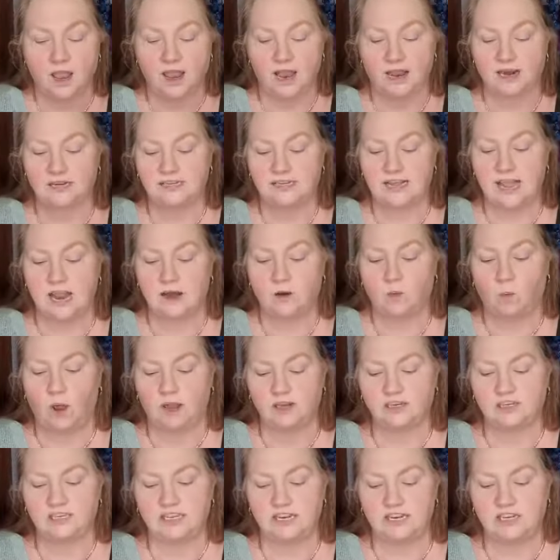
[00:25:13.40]
As I said,
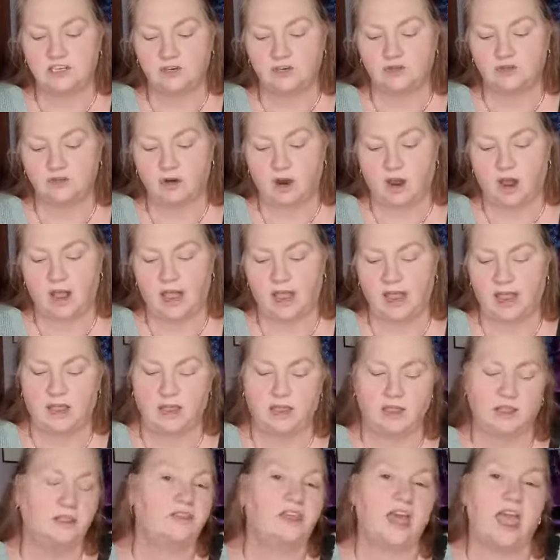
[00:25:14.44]
once these are dry,
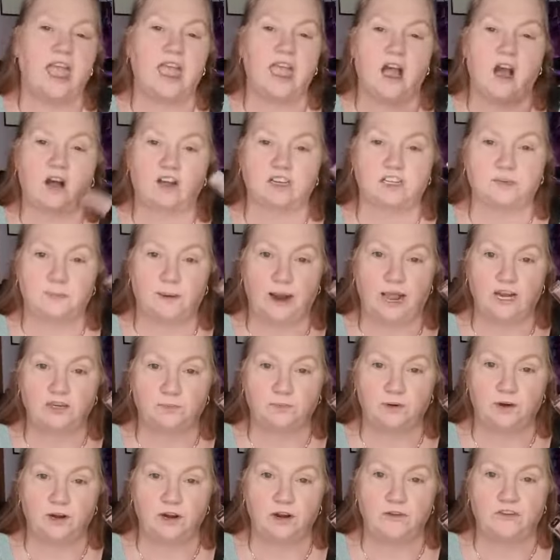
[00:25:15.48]
they are
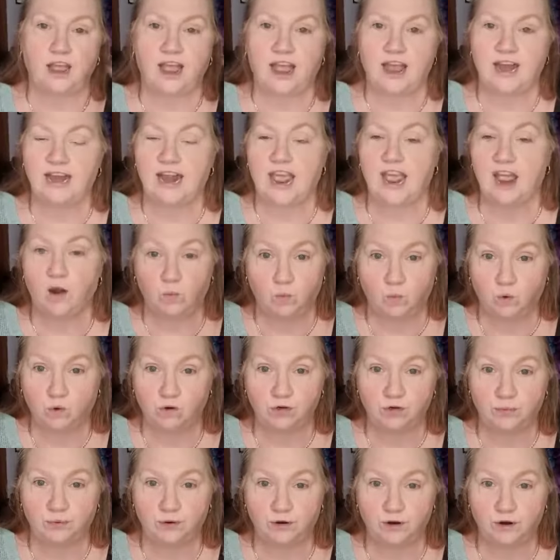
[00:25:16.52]
splash proof and they are
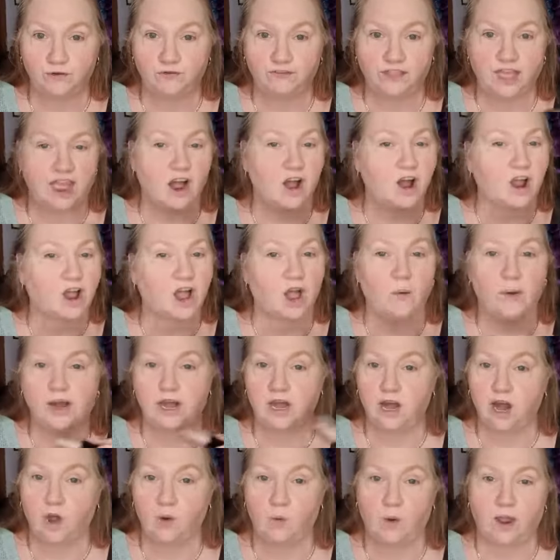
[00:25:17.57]
waterproof. They are
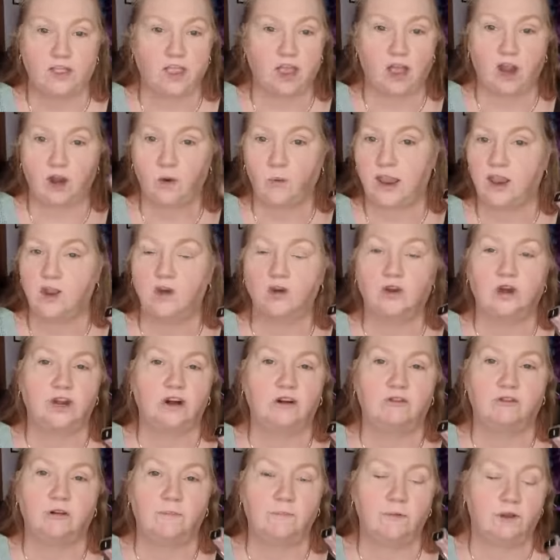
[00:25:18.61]
going nowhere. The only way you're going
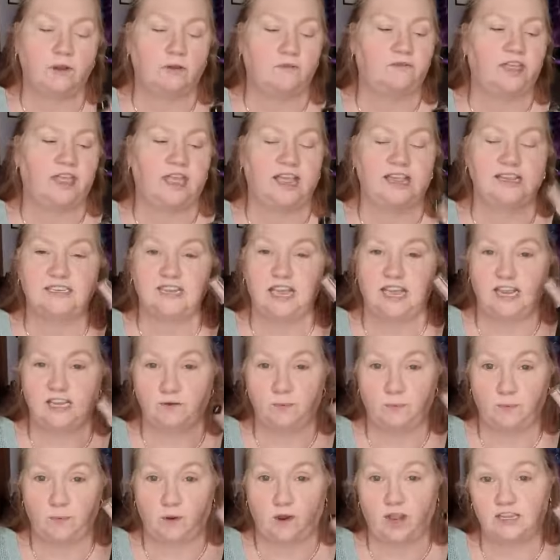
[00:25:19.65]
to remove these
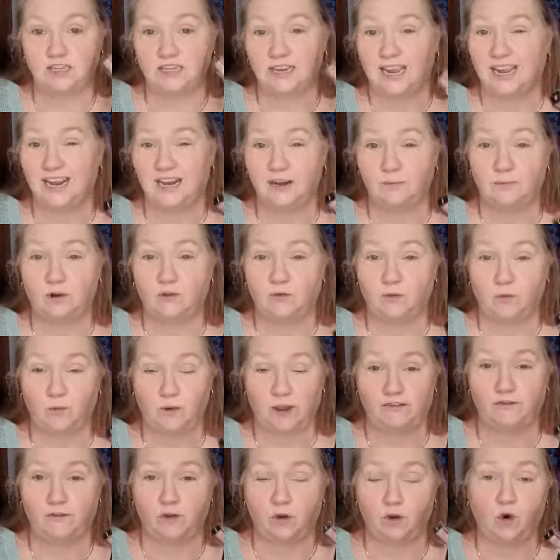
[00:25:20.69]
is by taking them off
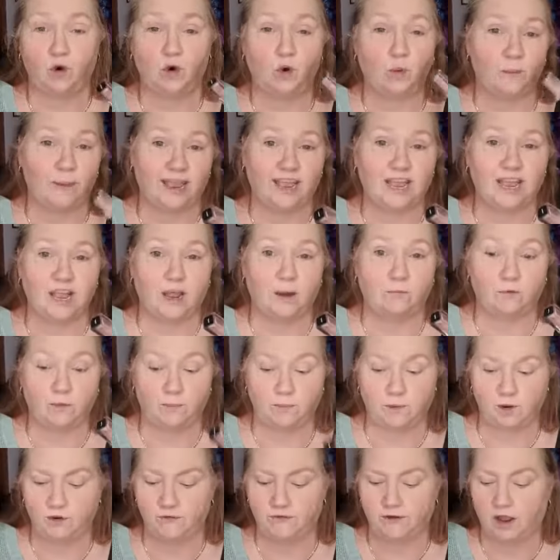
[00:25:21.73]
with your makeup
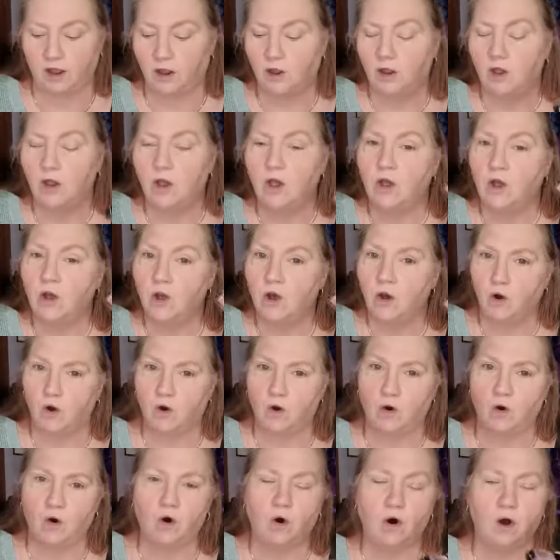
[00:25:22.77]
remover
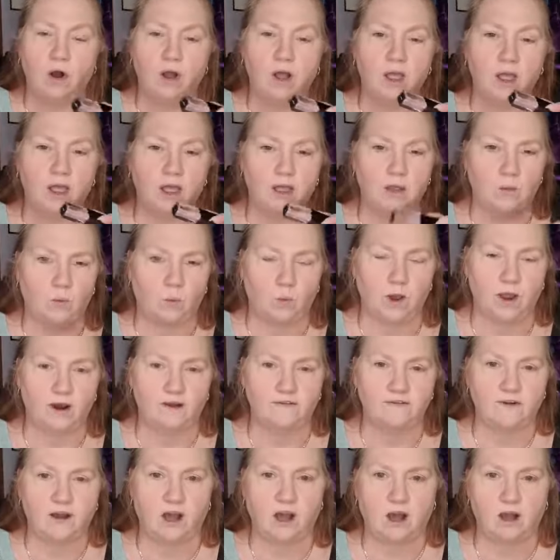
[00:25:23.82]
or one
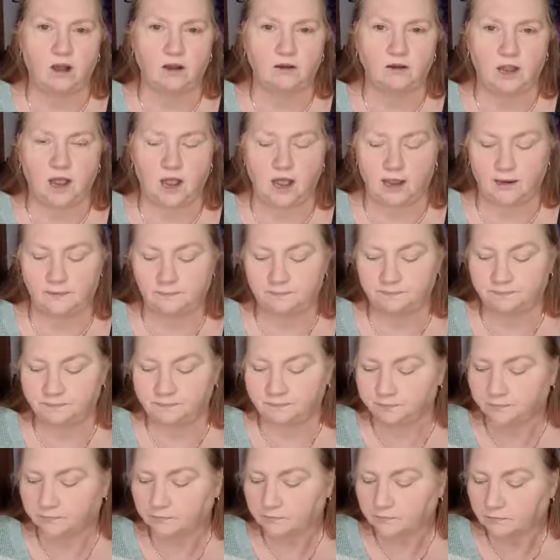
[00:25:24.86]
of our
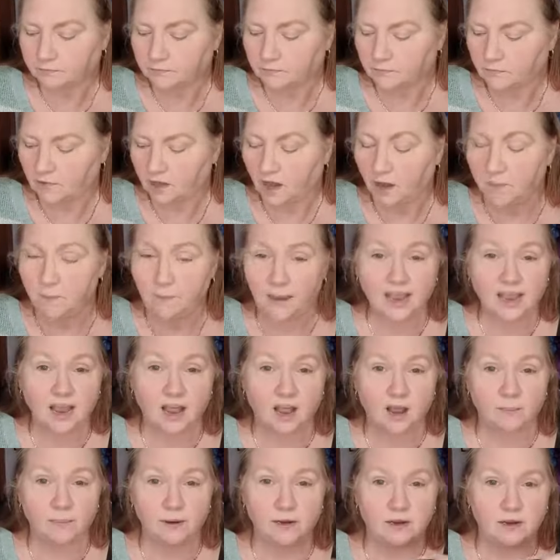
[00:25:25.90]

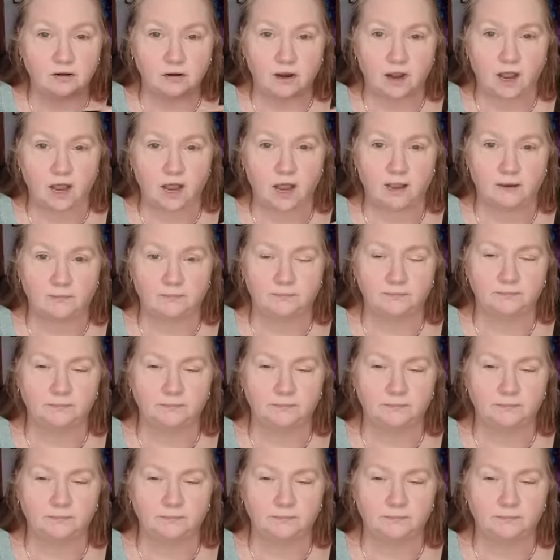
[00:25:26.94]
makeup, I